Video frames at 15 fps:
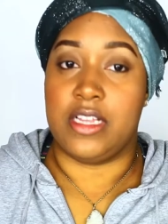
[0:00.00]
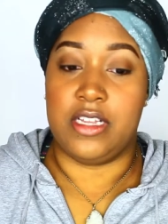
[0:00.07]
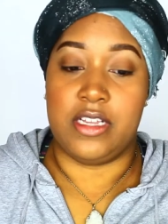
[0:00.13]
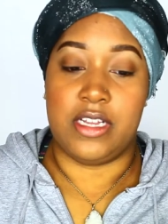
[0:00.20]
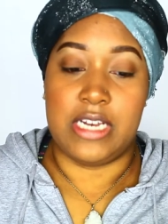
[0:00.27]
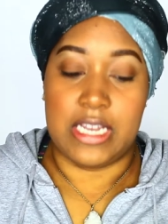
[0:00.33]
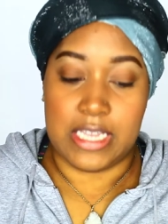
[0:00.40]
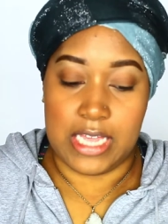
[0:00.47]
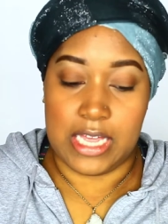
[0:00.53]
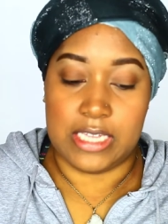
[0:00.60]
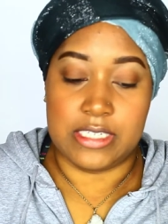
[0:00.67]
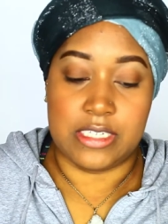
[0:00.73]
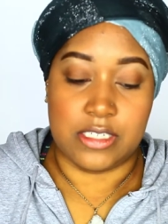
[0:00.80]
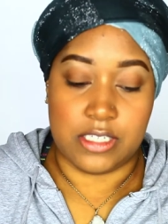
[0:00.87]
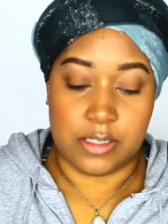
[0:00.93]
good,
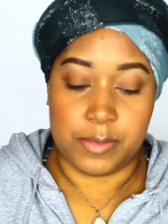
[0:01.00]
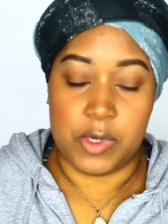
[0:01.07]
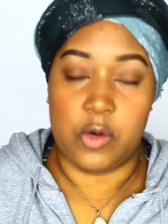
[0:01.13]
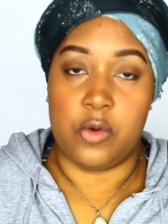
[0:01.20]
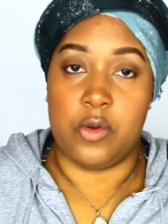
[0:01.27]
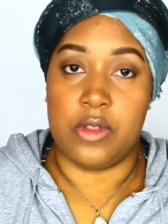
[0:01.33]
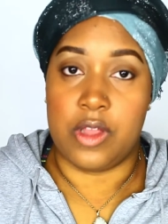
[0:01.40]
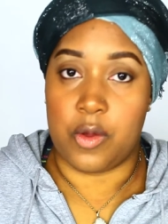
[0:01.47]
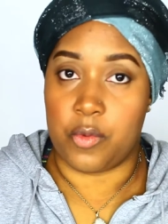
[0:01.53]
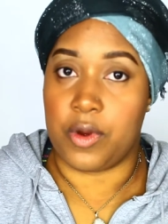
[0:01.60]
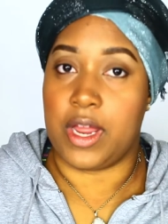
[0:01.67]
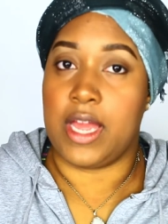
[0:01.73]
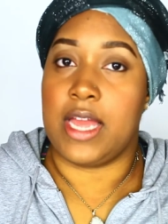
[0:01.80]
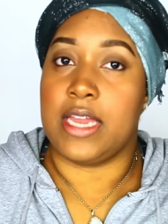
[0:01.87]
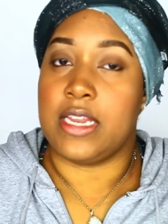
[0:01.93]
yes, smooth,
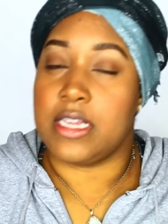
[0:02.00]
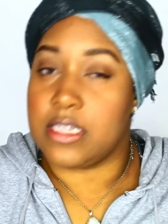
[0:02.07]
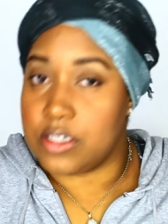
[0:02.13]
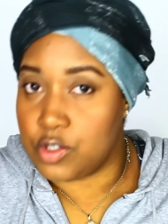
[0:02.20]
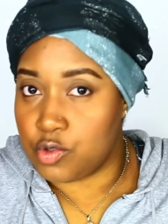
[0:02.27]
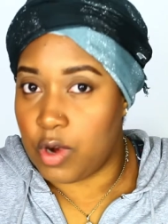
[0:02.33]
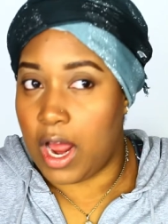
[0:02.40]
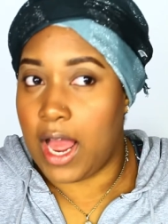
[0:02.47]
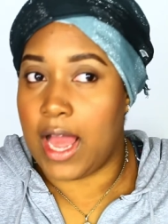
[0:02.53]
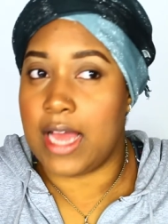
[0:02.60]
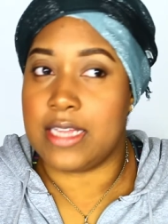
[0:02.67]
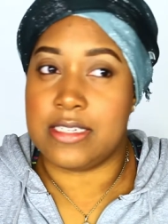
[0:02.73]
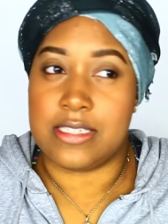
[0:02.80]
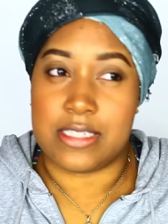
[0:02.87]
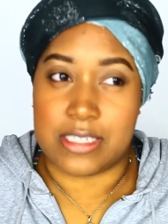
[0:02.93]
red,
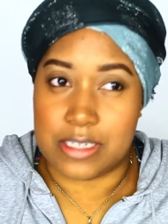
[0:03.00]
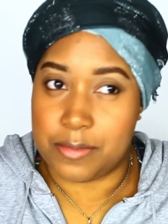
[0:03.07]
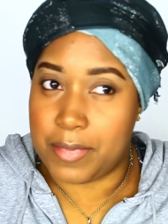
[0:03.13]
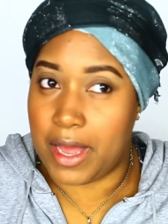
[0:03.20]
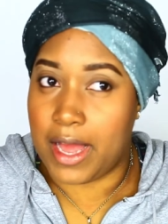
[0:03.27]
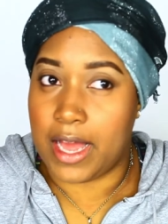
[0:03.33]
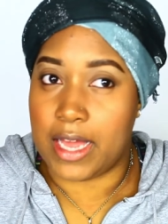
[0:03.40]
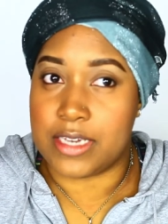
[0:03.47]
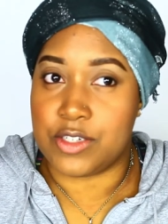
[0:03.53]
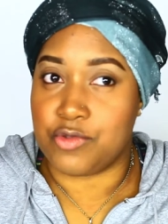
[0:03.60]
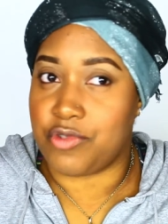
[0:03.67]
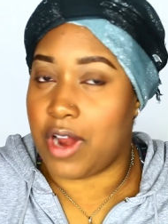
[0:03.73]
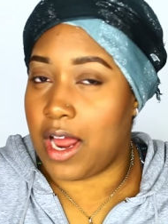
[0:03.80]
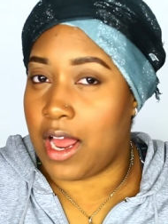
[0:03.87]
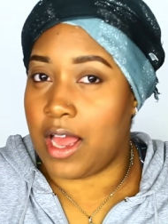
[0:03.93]
dry,
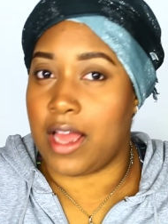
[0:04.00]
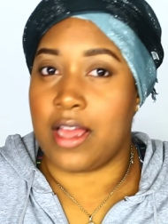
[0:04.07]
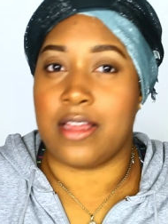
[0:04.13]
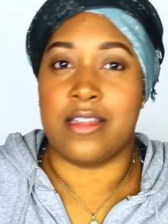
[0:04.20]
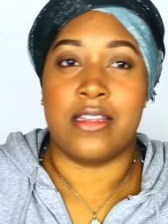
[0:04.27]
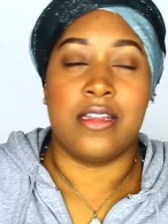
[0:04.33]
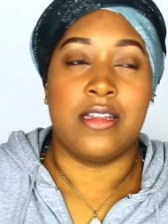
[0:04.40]
semi-dry,